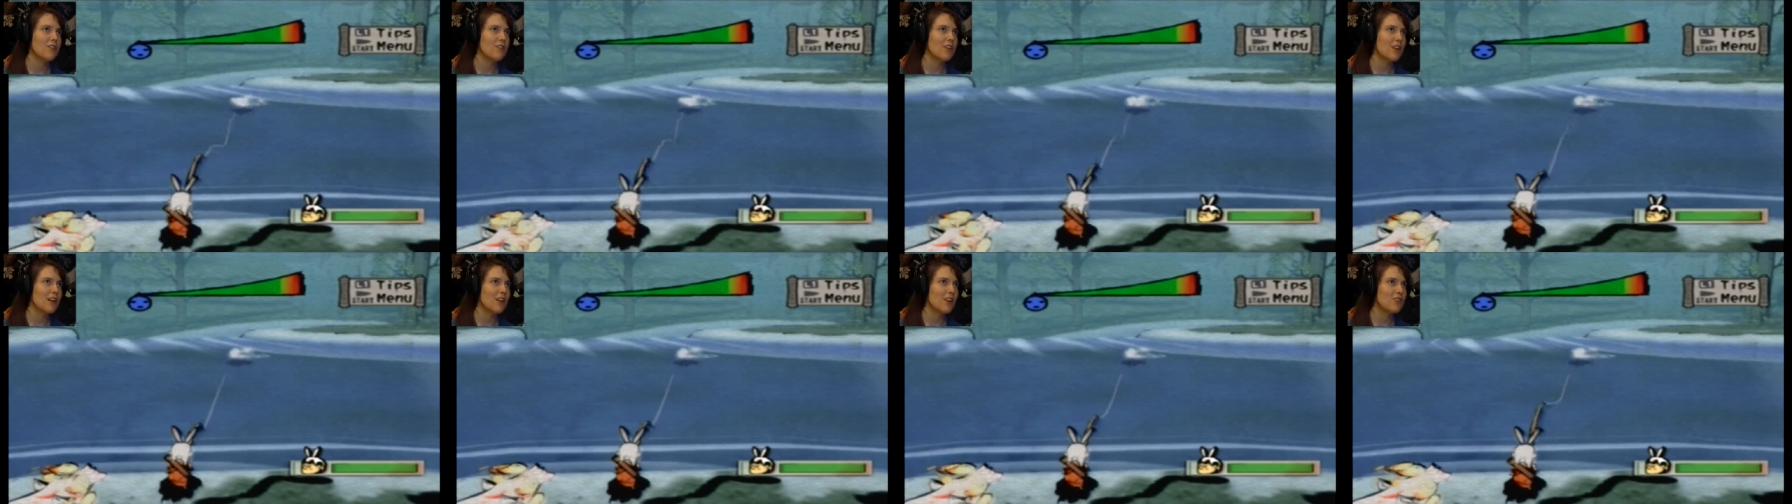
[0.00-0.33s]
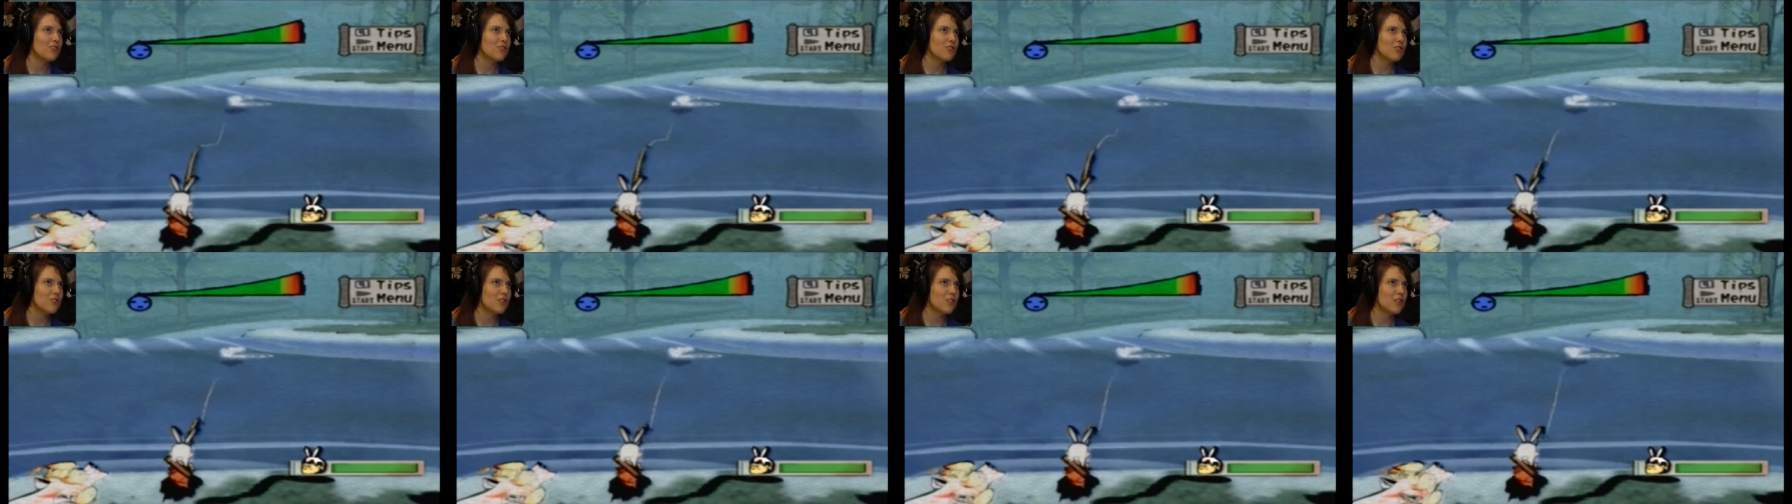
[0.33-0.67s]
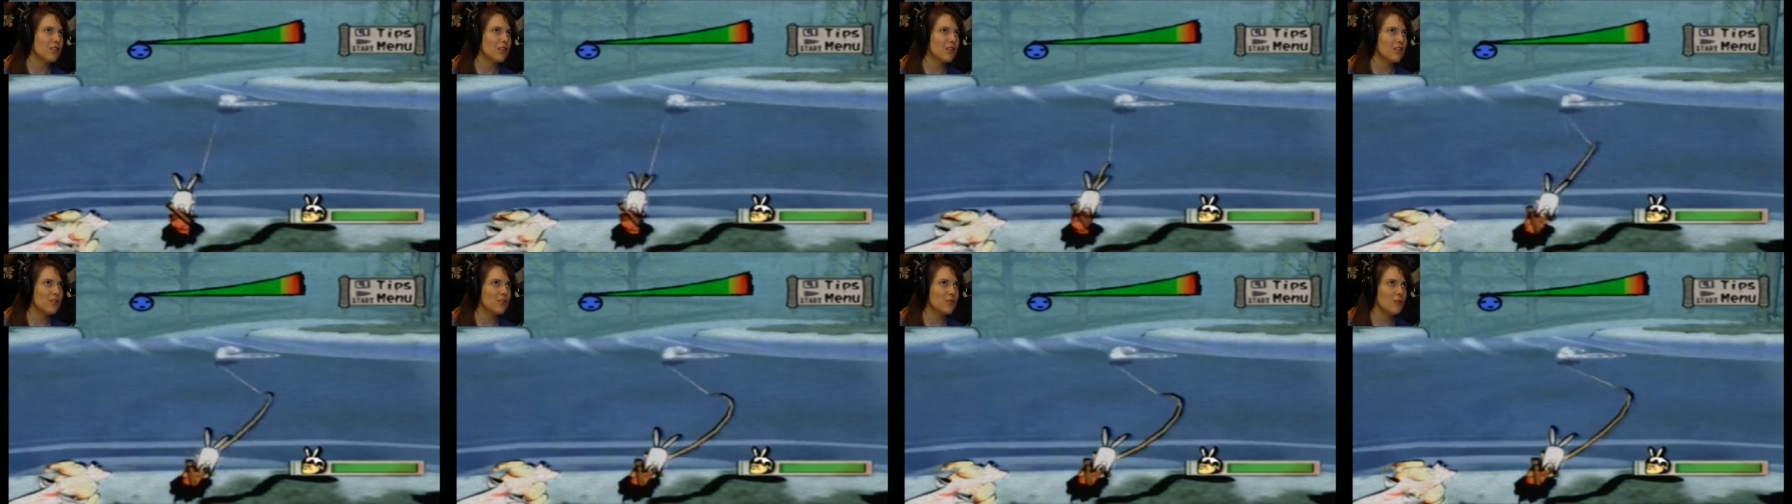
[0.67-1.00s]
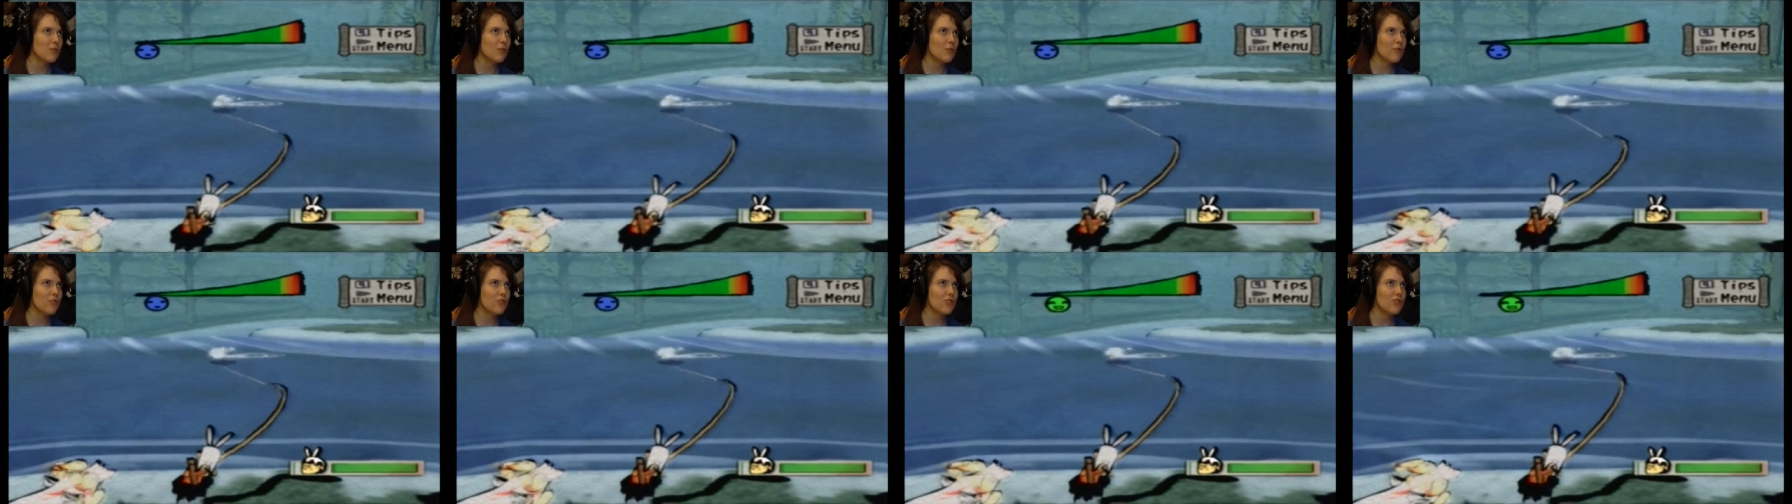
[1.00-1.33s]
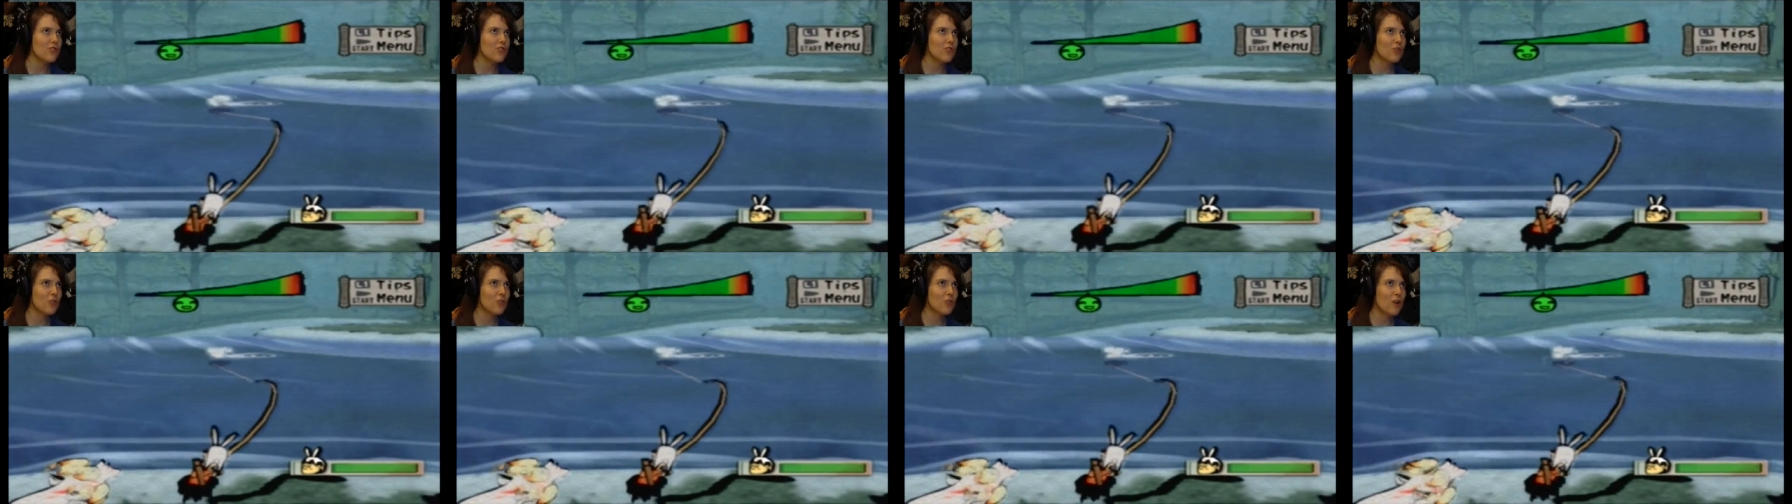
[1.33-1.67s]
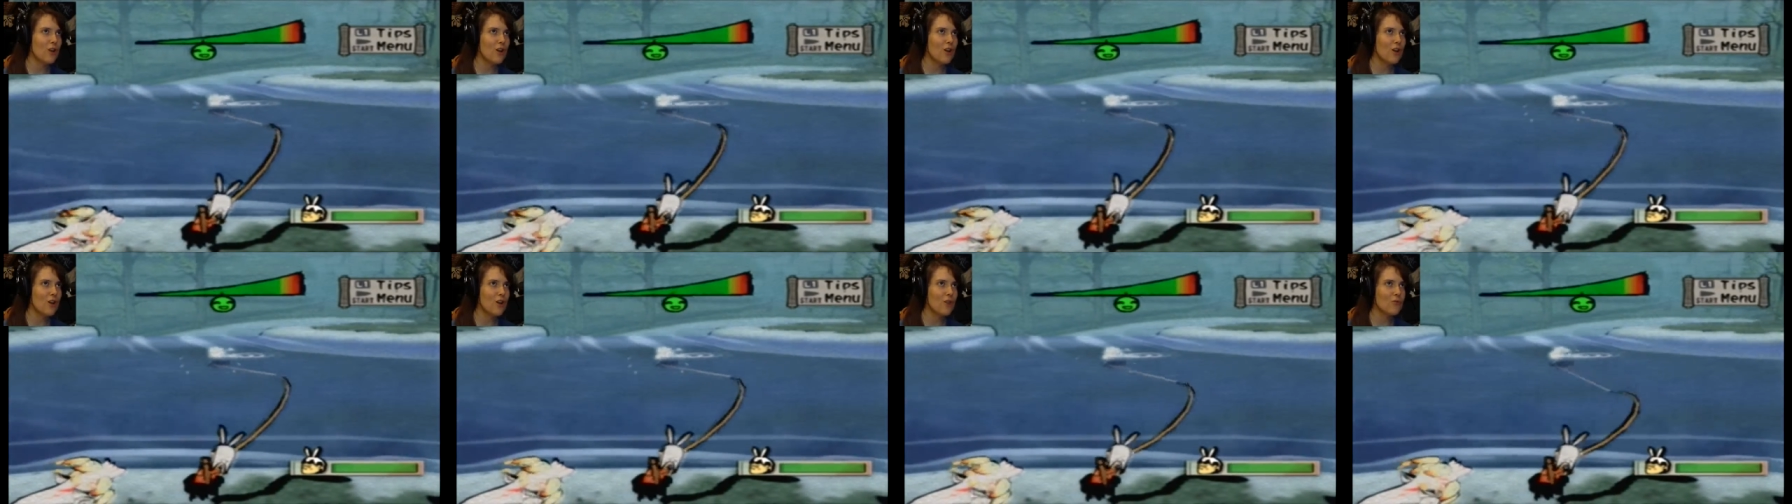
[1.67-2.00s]
Did I actually learn how to use fishing
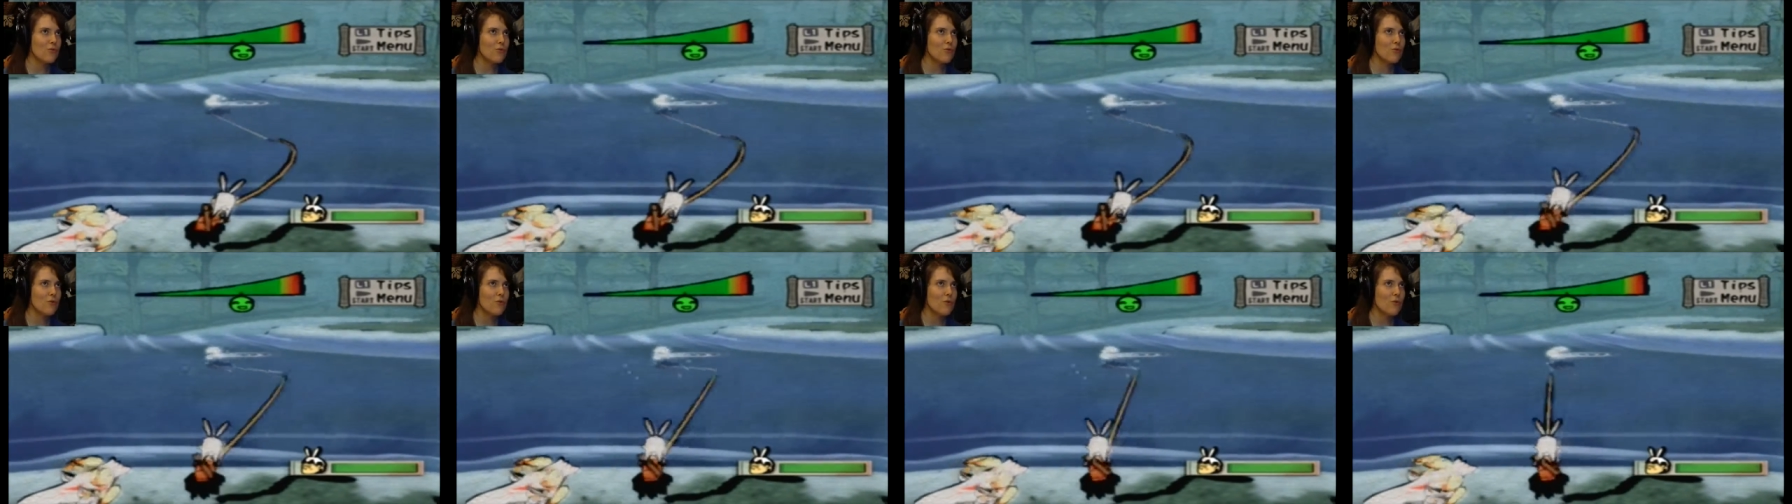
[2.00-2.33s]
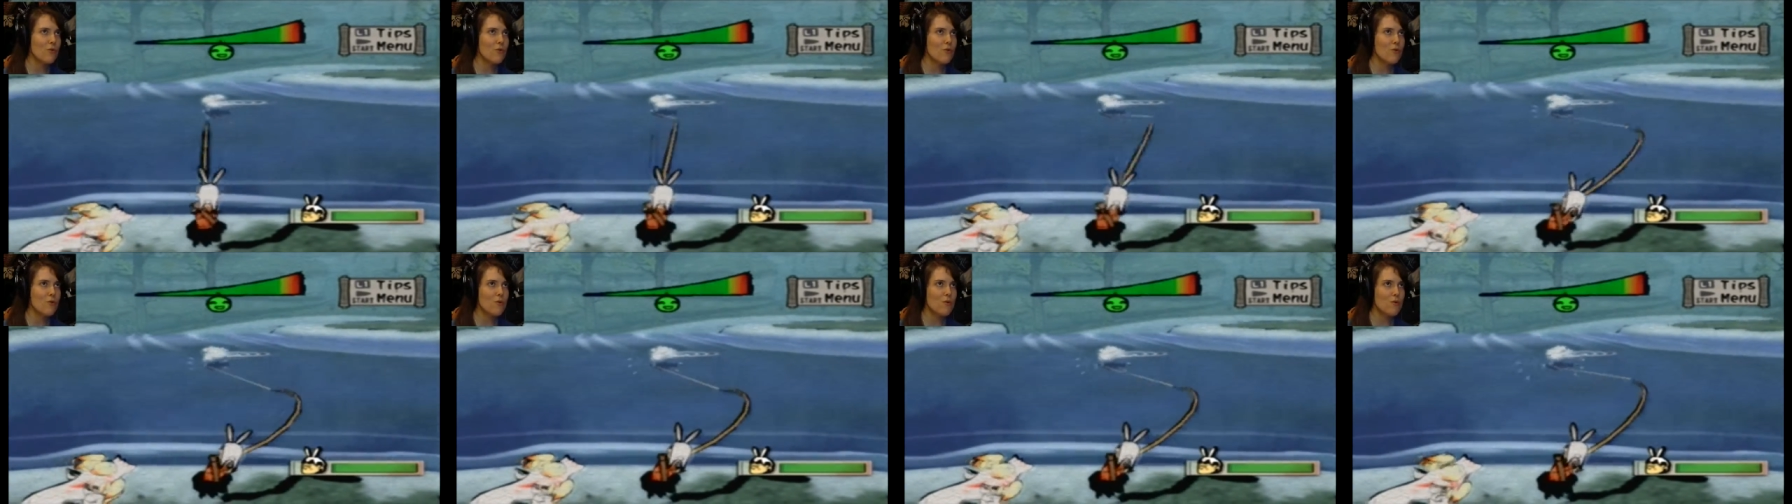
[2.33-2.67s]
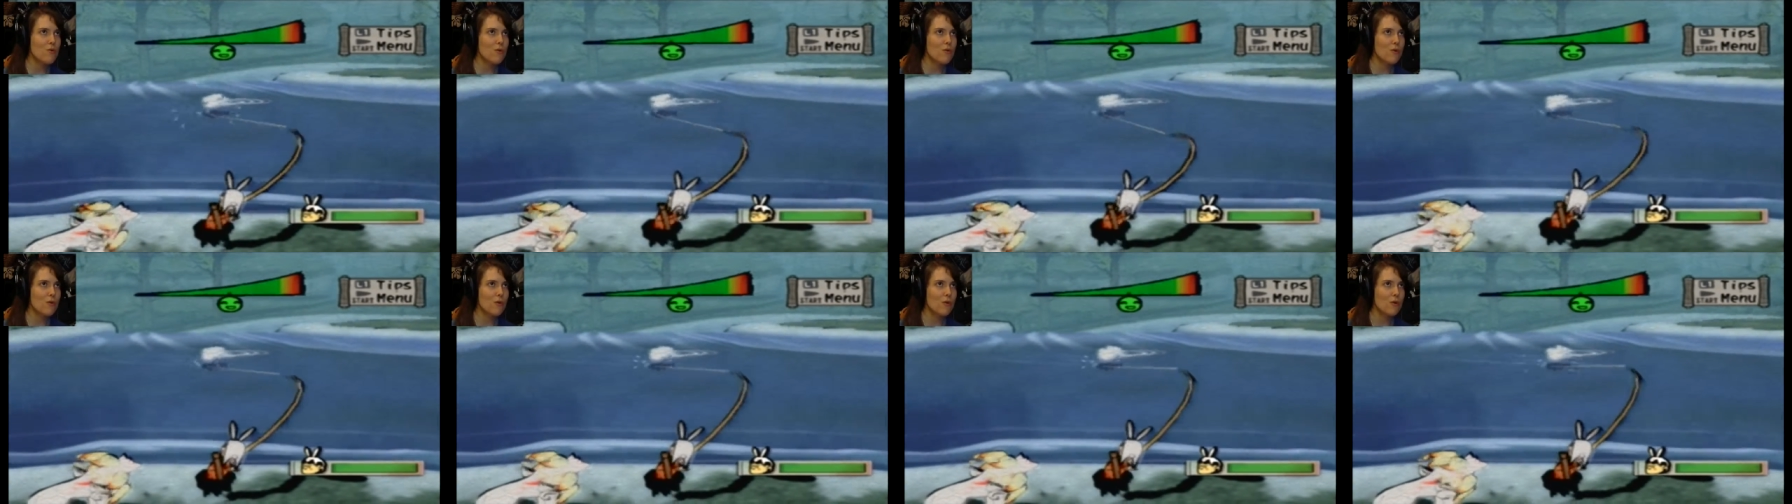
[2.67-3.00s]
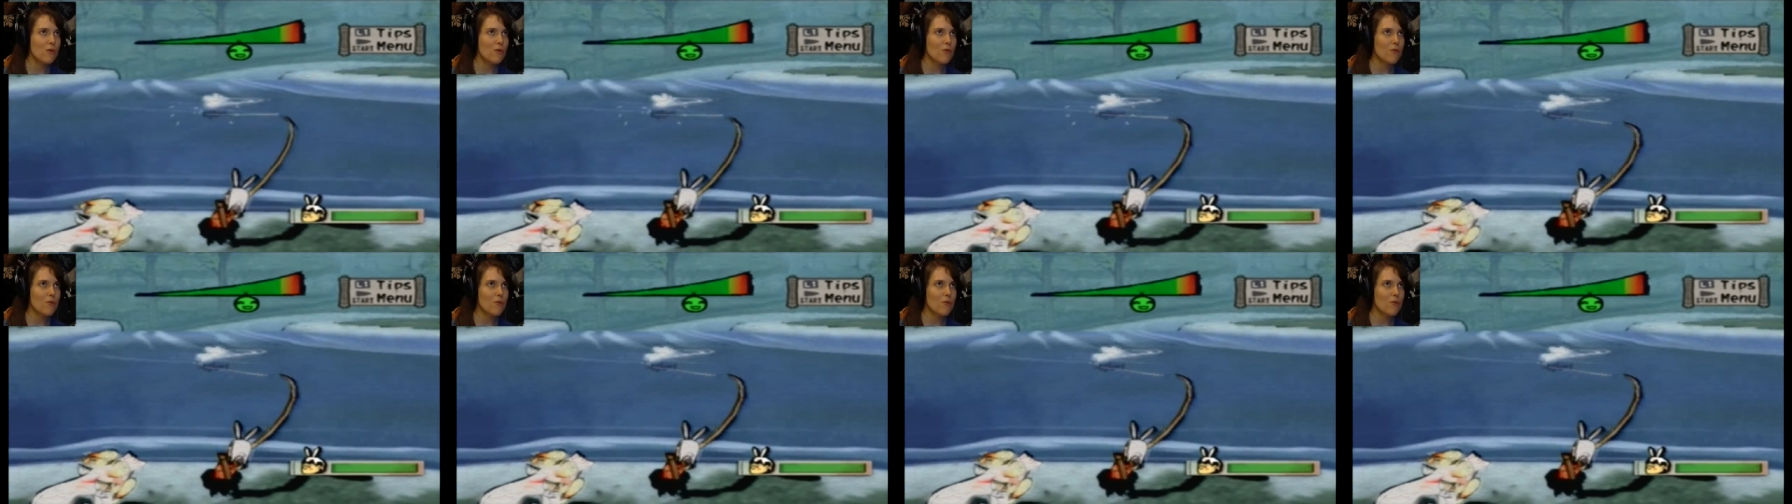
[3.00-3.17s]
line? It's so cool.